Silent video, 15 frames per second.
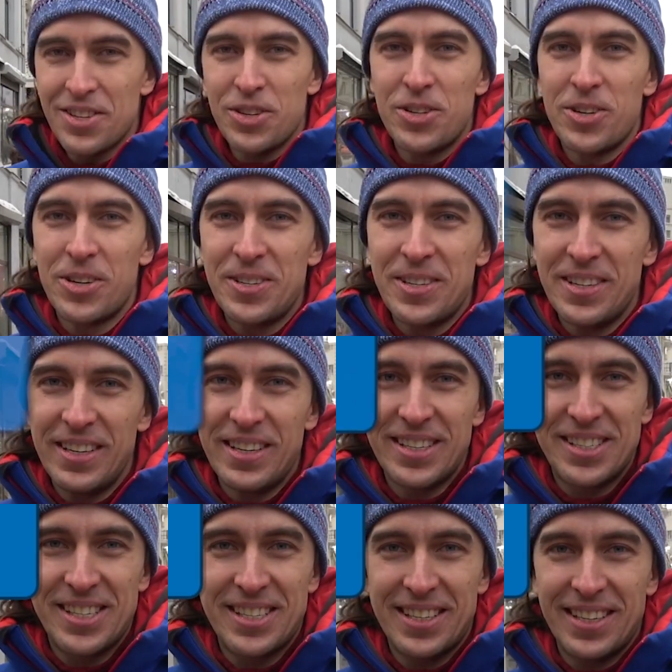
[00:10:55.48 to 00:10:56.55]
to 30
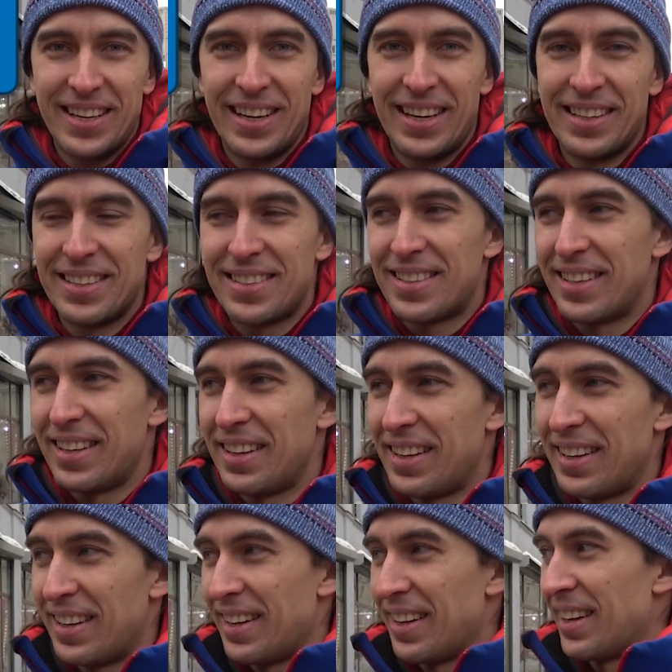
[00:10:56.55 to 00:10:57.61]
years. And
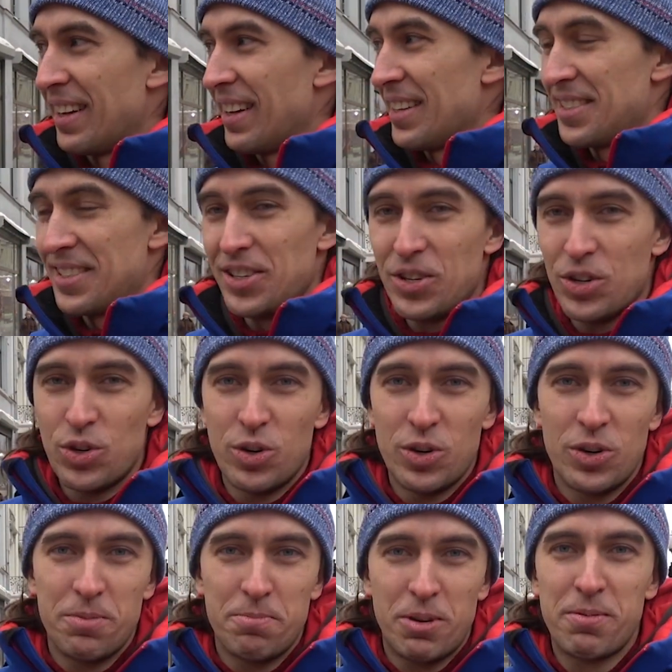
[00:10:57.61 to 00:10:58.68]
as
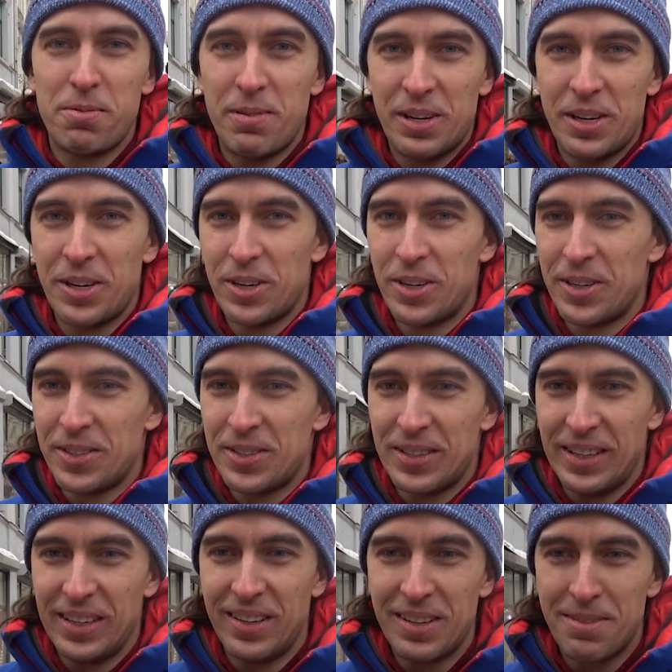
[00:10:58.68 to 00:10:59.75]
you probably heard,
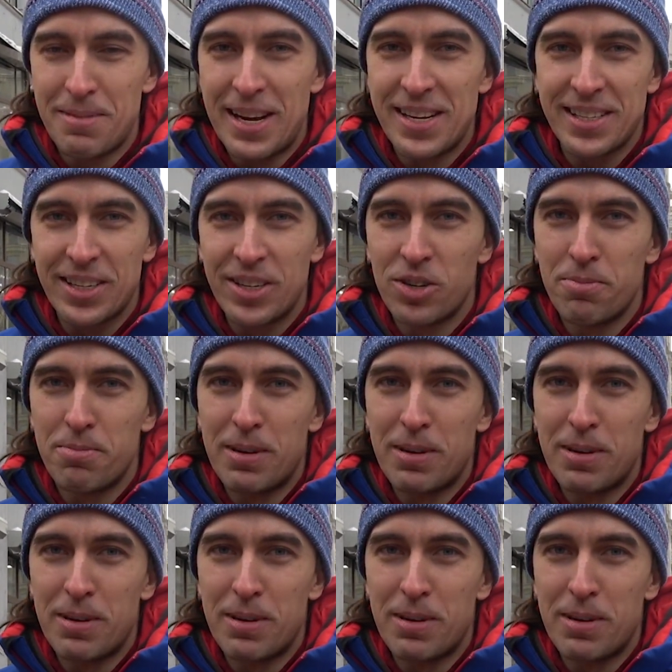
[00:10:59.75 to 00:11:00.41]
Elon Musk go